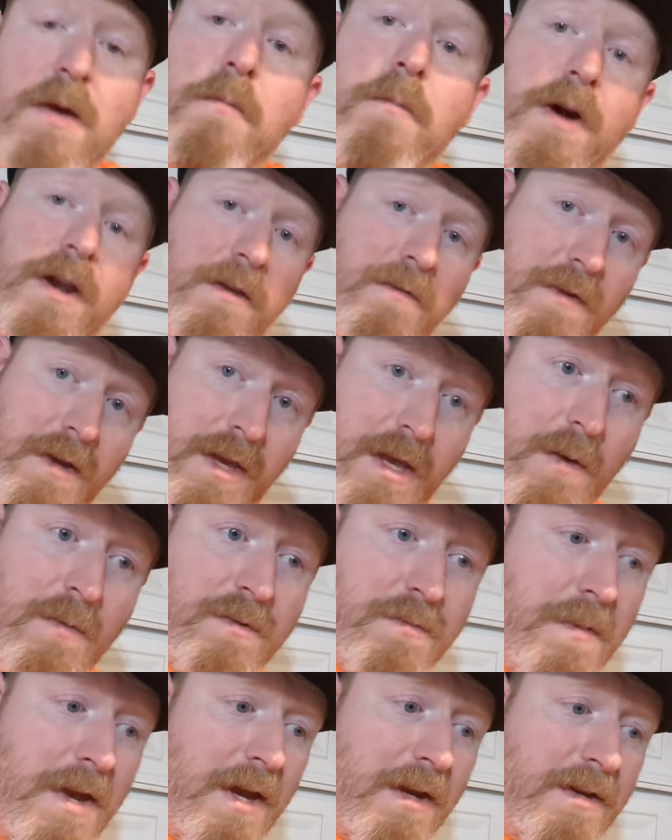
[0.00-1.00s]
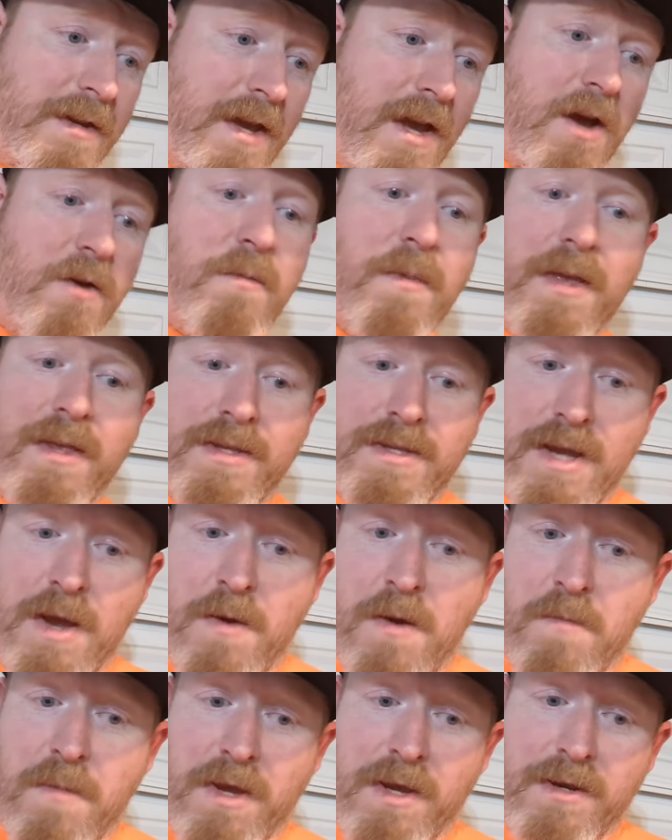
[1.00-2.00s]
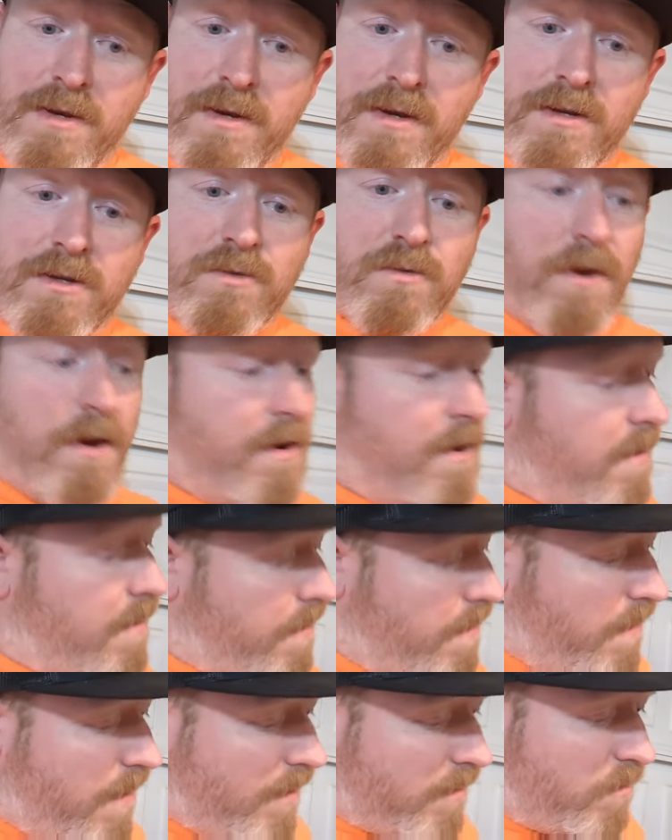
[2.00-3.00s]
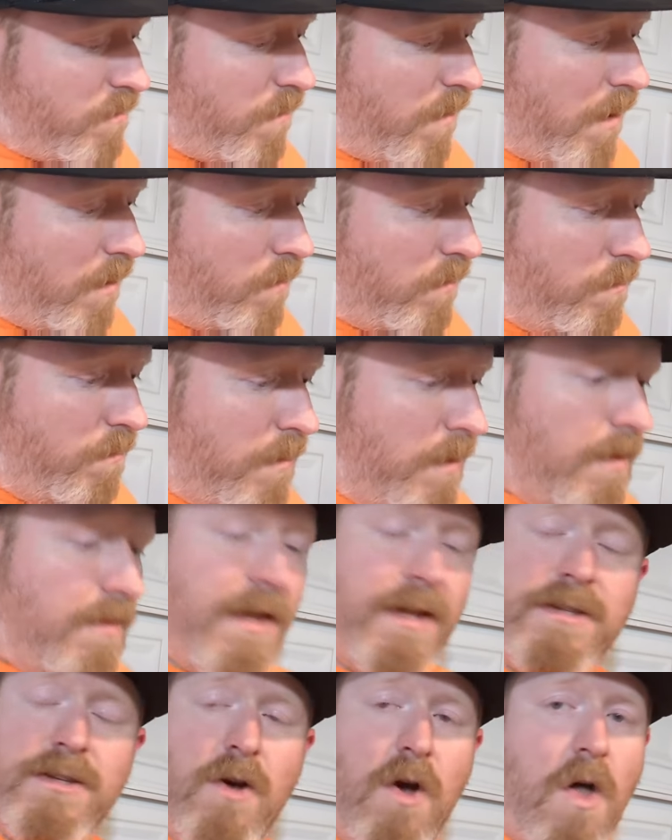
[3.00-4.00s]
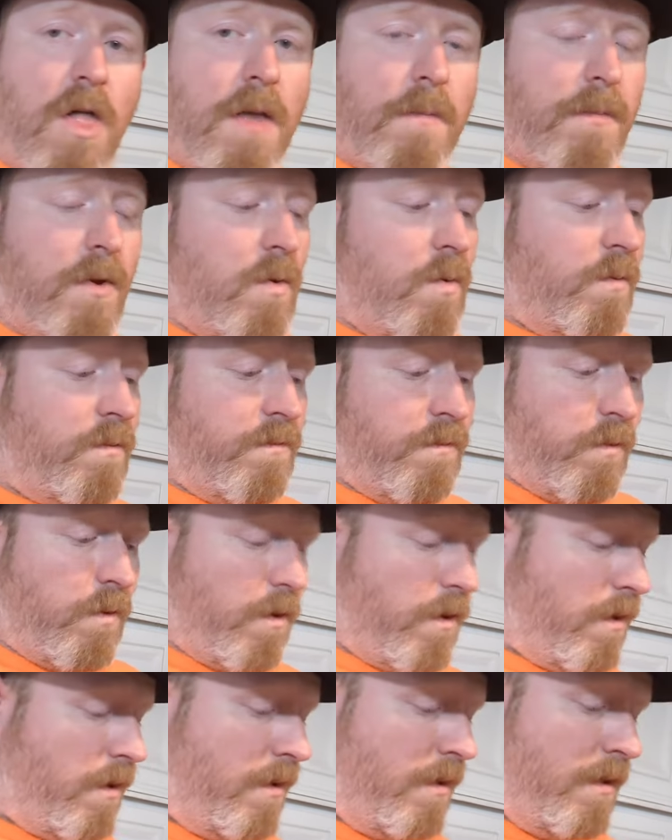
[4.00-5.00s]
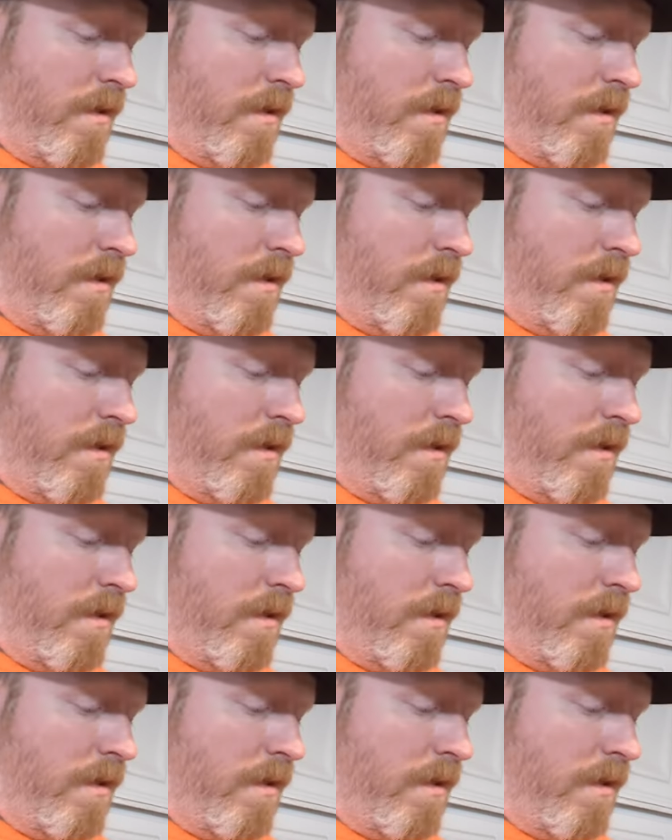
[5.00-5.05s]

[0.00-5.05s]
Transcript: But if it comes back down by the time I make the next run, that's fine with me. That's all I'm going for.